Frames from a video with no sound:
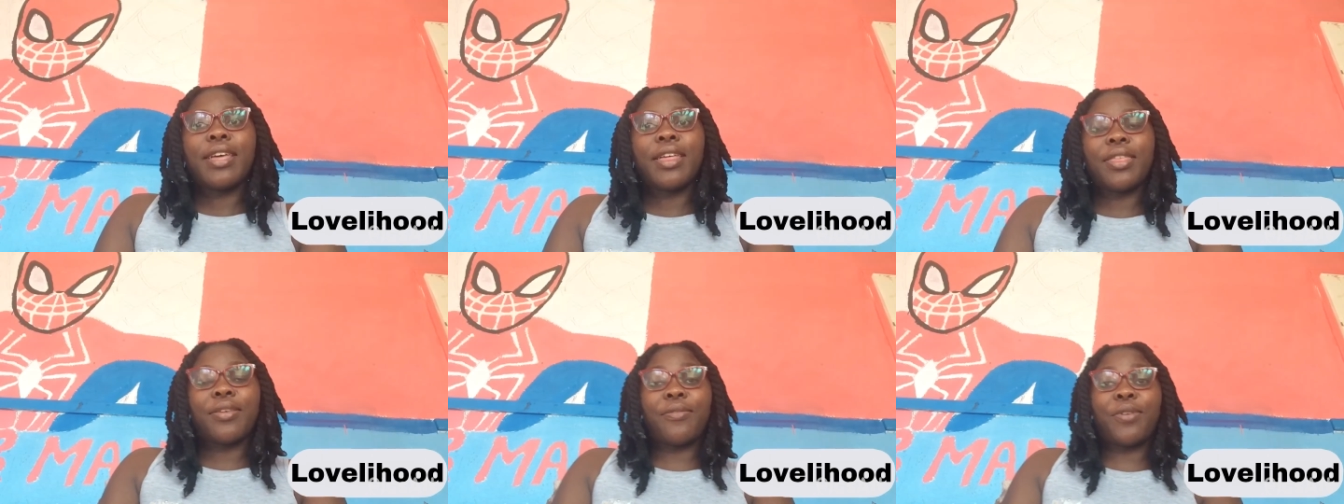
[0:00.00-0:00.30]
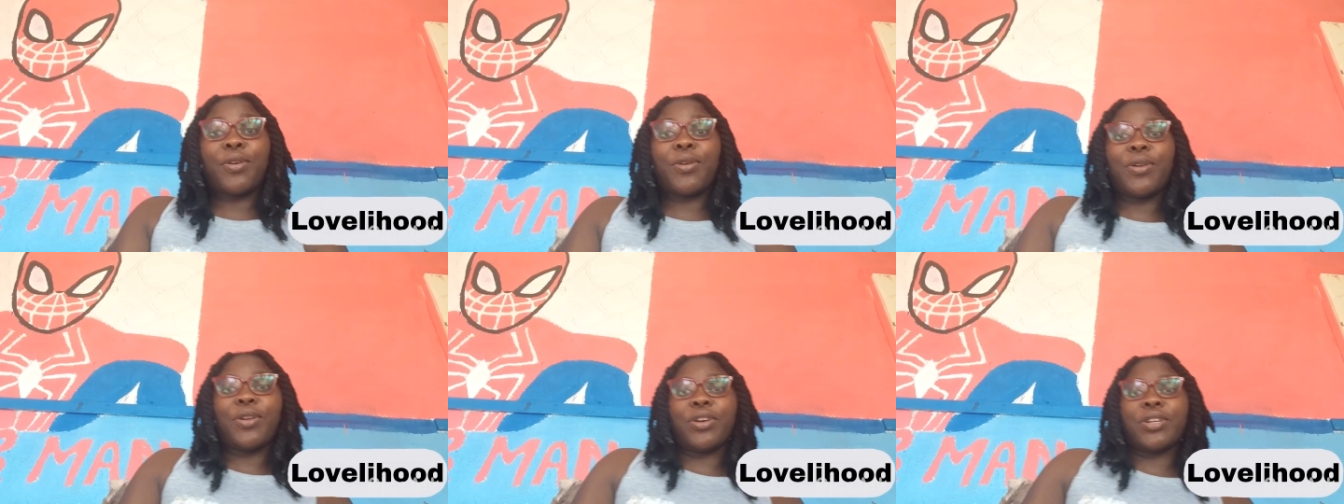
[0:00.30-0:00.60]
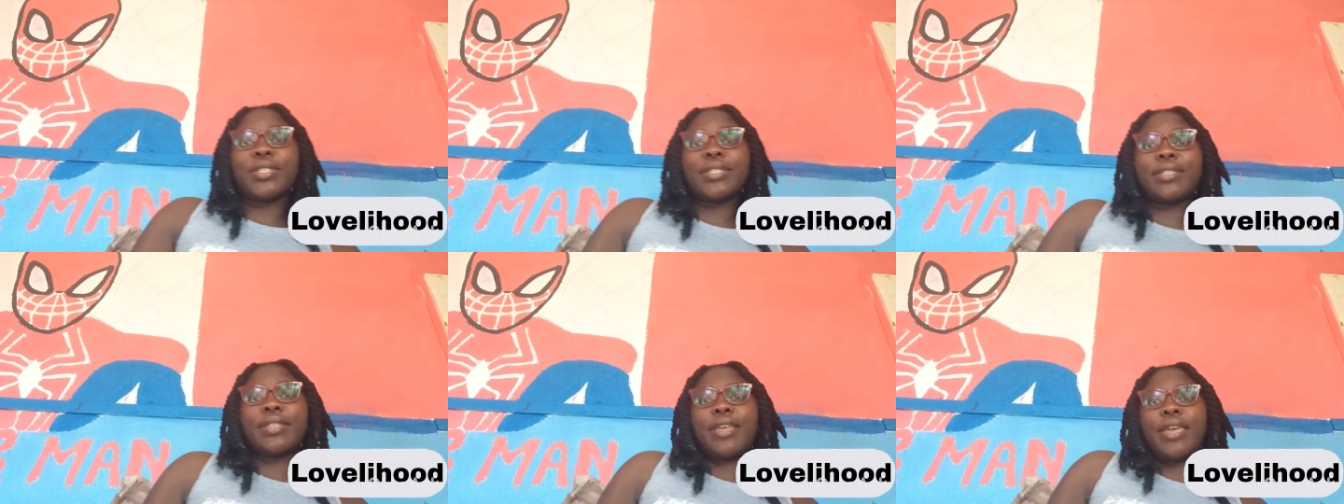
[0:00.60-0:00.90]
The very
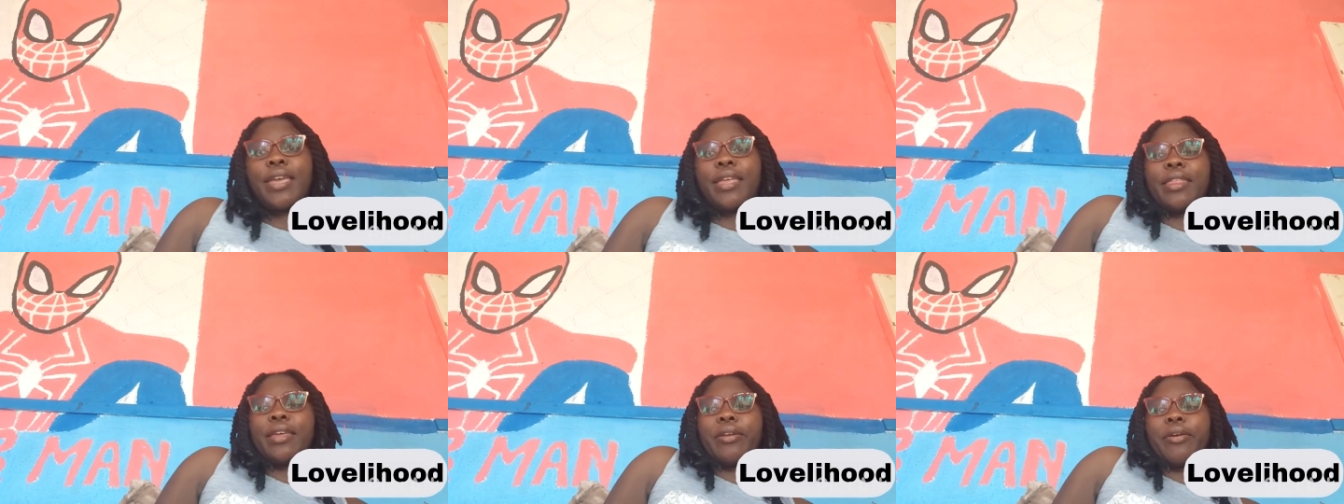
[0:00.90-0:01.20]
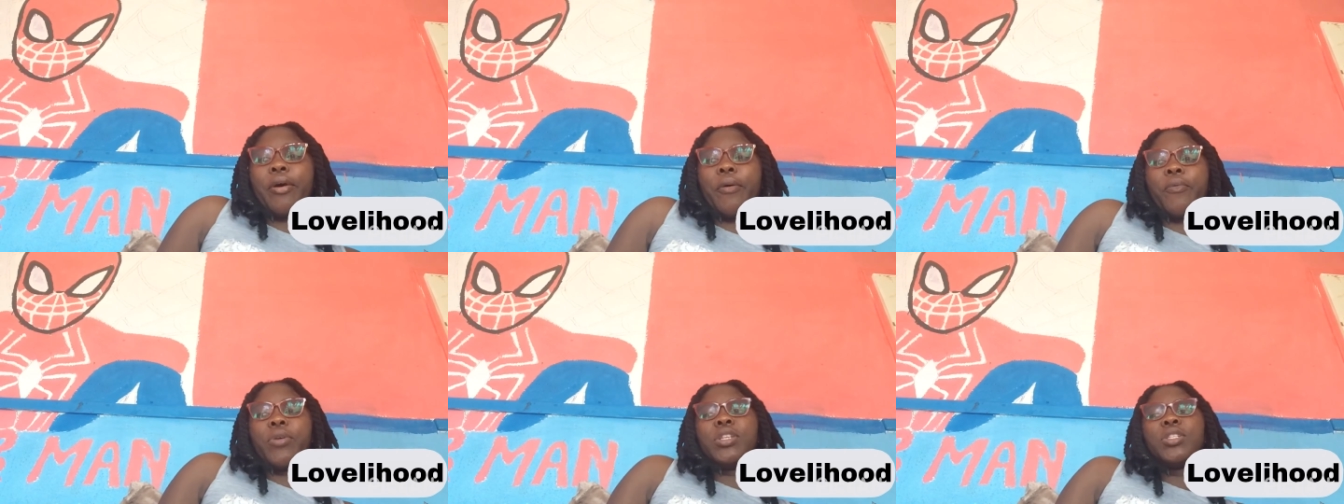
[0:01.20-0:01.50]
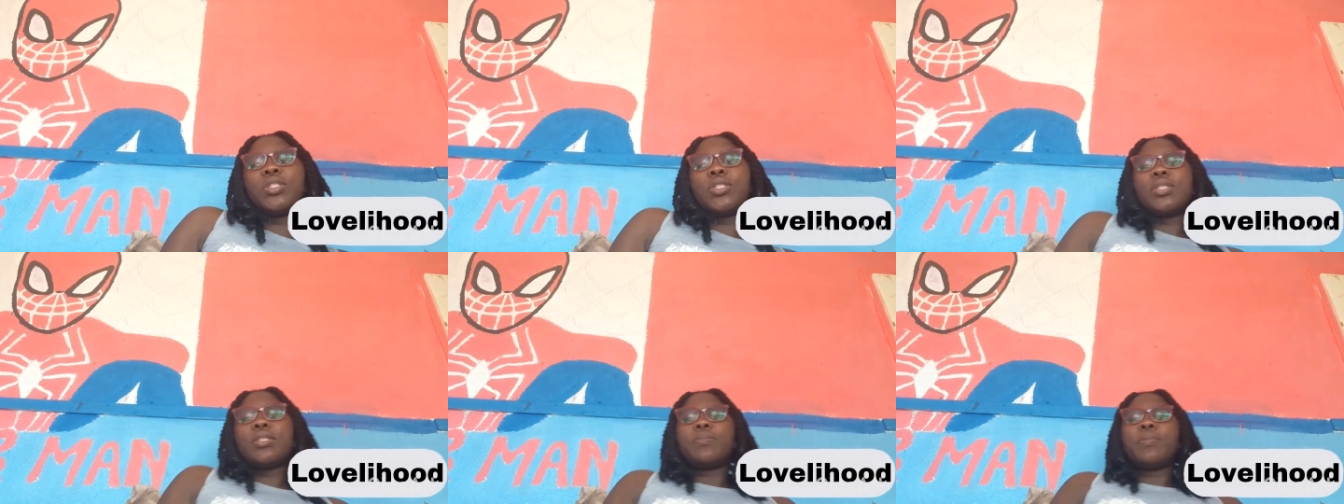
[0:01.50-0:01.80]
last thing that I
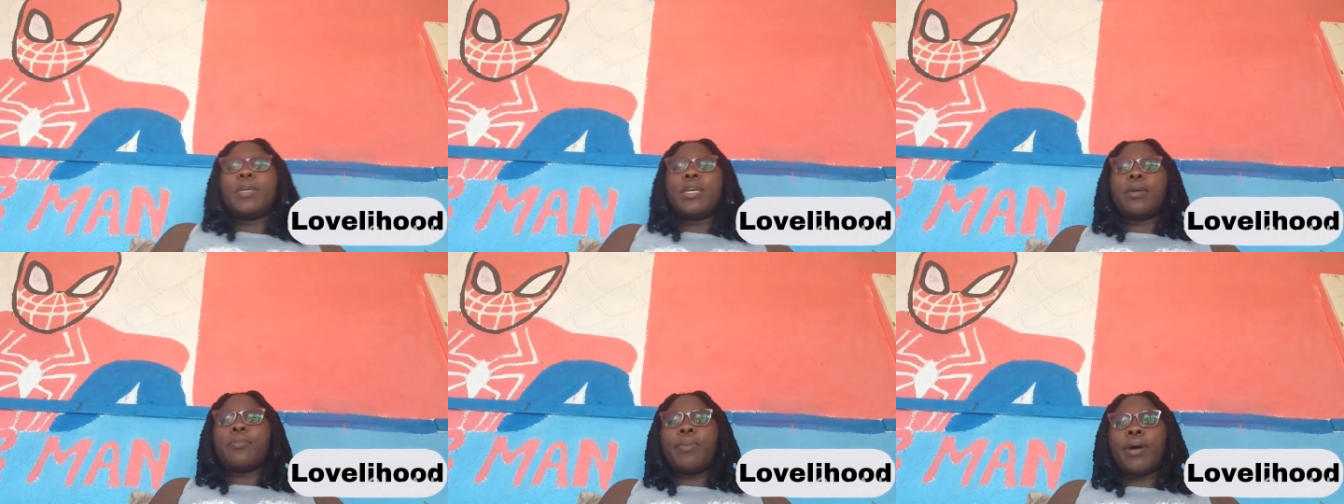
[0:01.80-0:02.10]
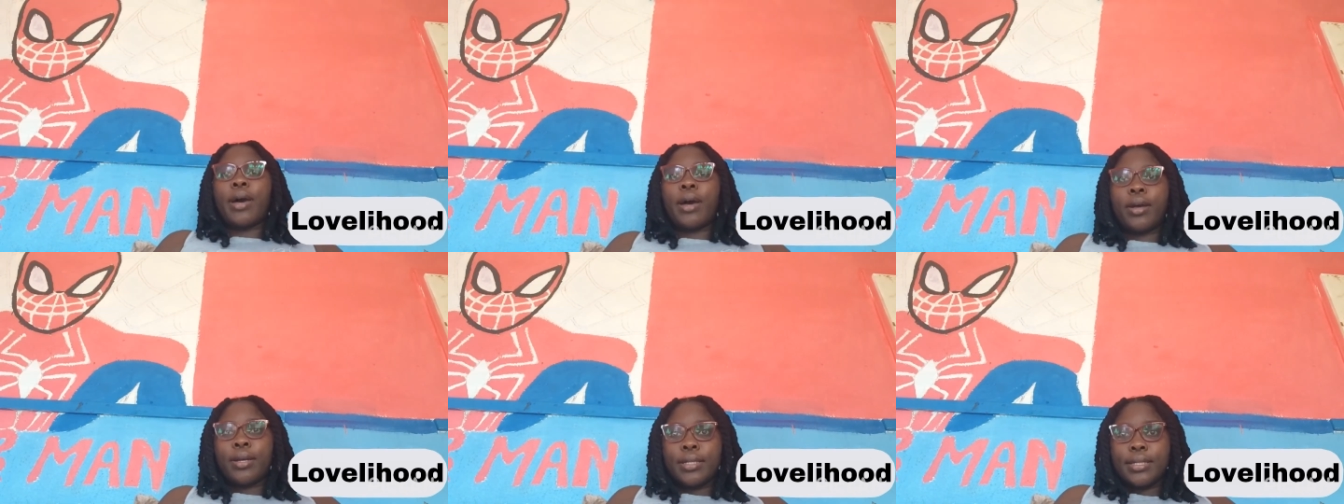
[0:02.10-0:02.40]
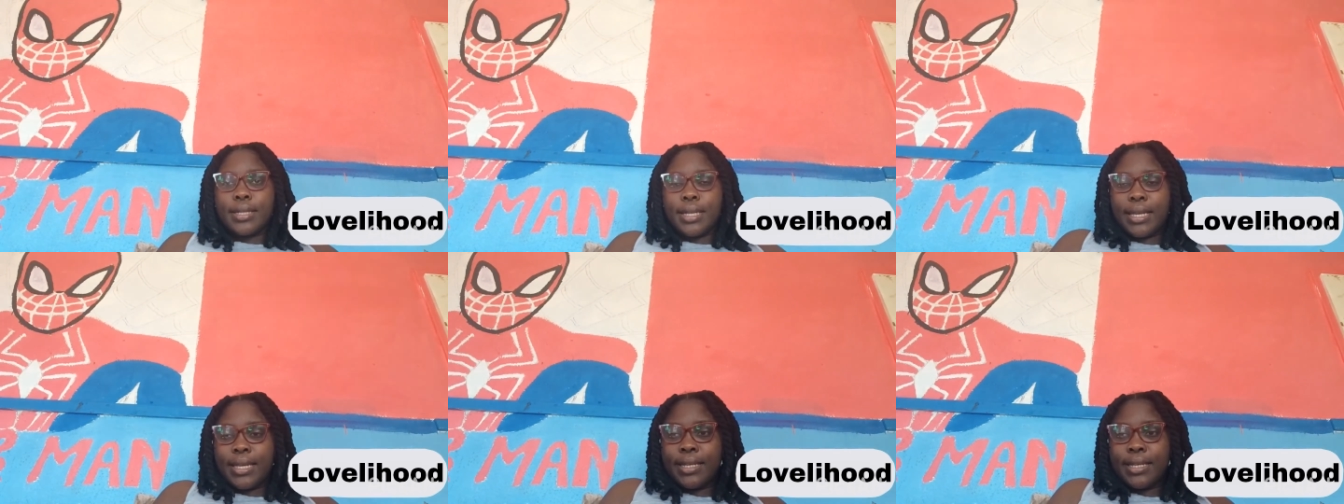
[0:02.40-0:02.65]
want to speak about